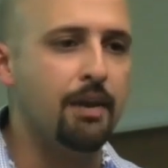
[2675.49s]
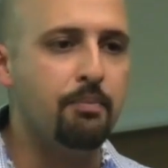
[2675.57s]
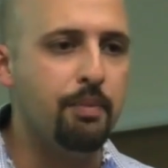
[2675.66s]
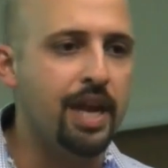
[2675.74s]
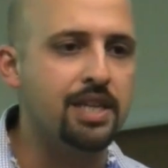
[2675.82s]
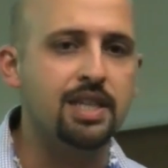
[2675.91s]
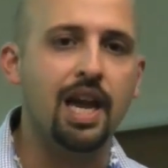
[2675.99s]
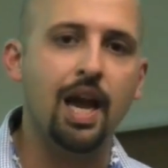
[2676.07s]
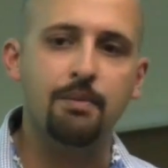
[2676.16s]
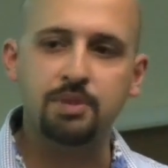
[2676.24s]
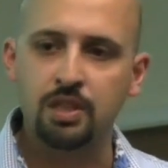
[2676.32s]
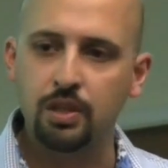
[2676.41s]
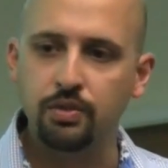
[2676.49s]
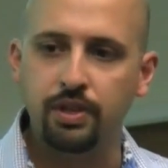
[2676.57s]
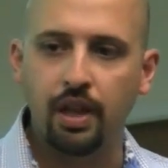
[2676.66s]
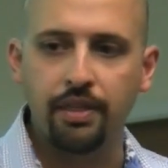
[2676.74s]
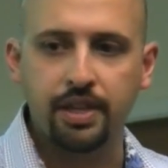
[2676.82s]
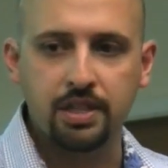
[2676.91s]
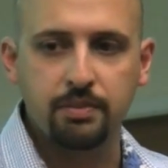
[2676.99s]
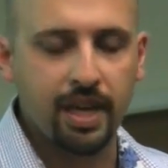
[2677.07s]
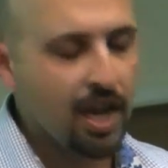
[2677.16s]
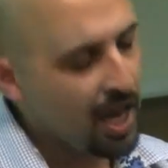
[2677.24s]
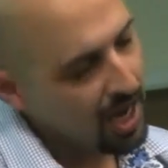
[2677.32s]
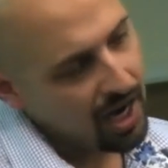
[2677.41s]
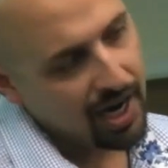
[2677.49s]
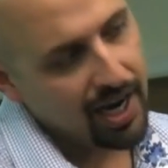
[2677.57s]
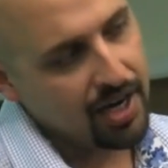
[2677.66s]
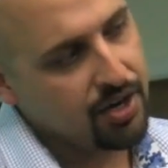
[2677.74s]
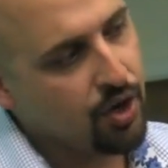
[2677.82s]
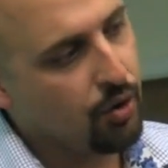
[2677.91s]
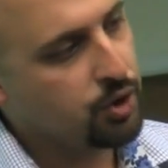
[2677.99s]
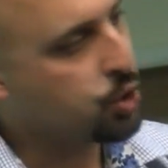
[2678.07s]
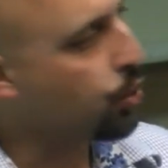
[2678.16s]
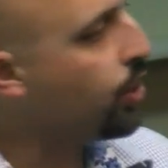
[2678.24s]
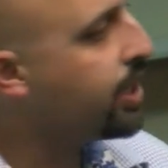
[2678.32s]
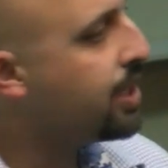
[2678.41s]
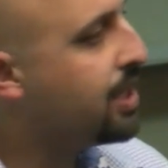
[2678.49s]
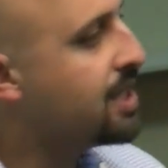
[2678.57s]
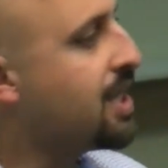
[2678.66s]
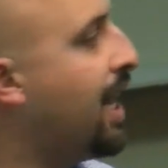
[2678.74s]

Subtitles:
It meant absolutely nothing to me. I had no joy in this.